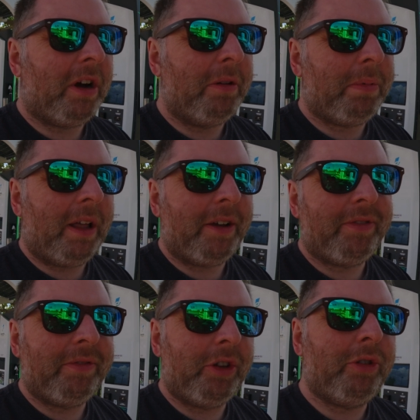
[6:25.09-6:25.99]
unplug
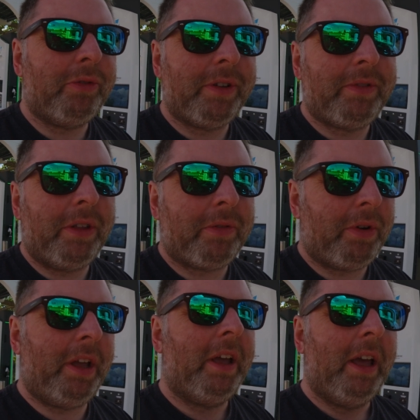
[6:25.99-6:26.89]
52,
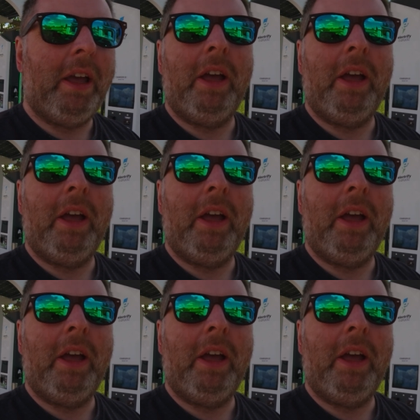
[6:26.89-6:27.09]
53,